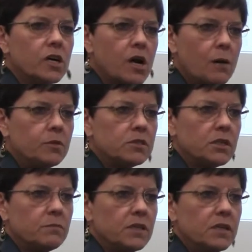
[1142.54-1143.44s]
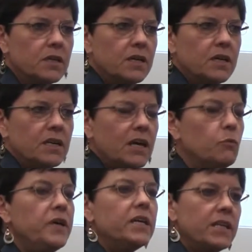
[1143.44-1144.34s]
accomplish something, and
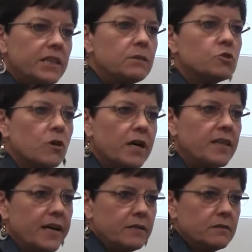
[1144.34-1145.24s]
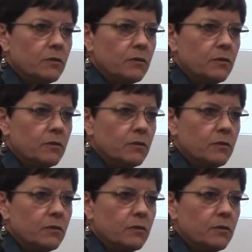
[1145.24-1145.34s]
we can let them try that.